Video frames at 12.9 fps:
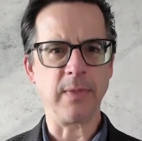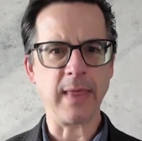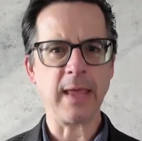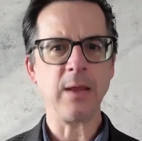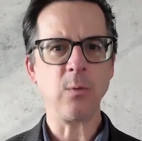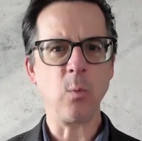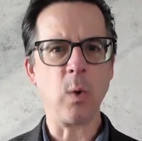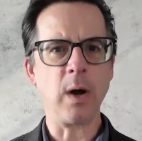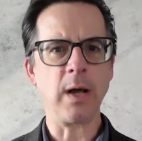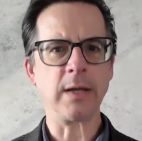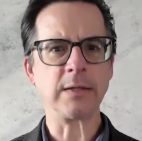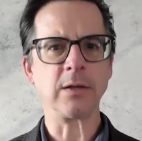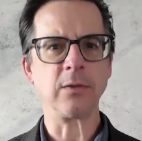They
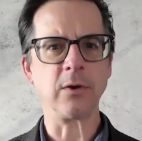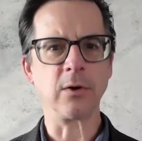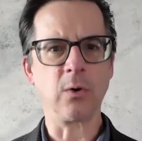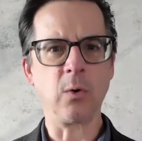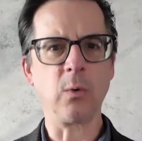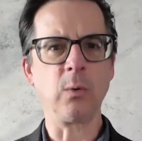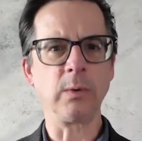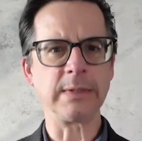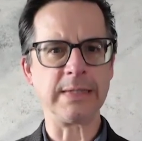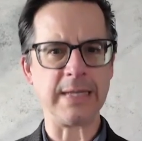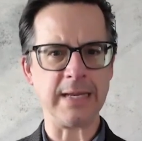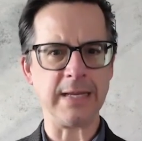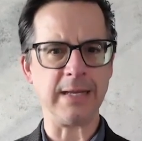want their whole
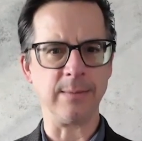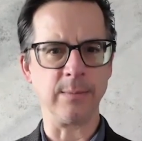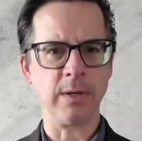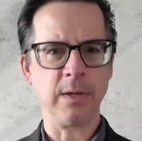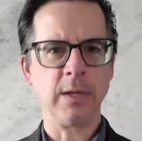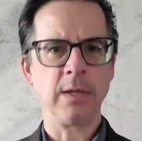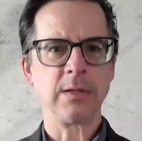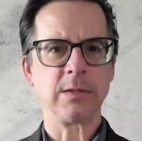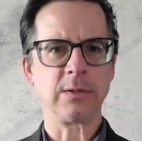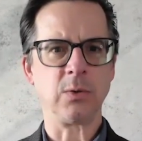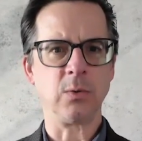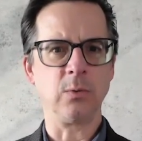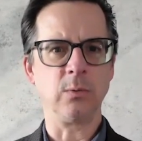team
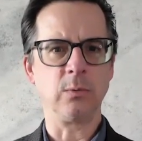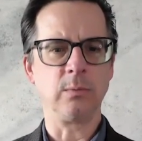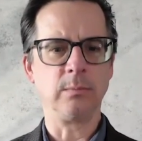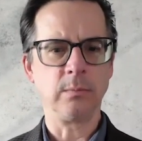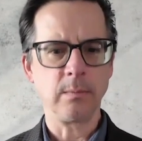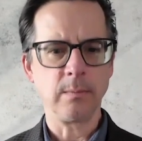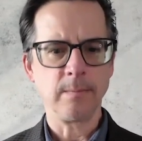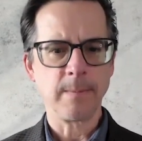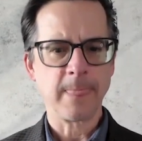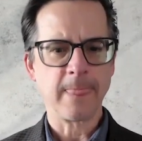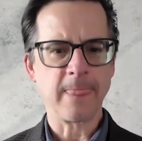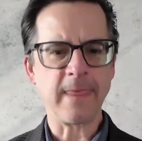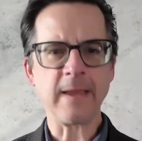to
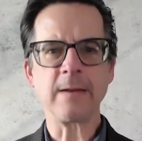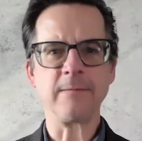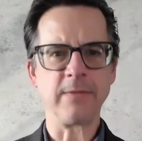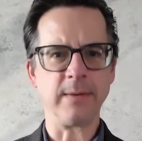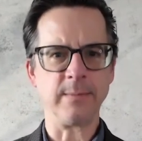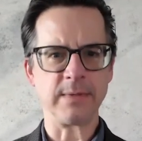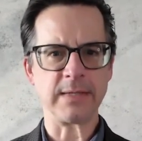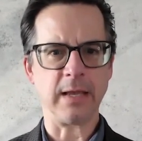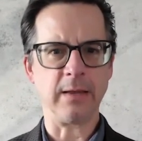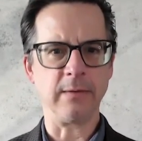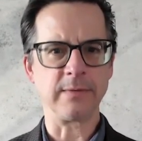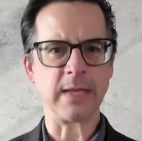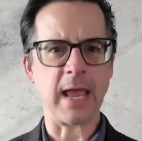think of themselves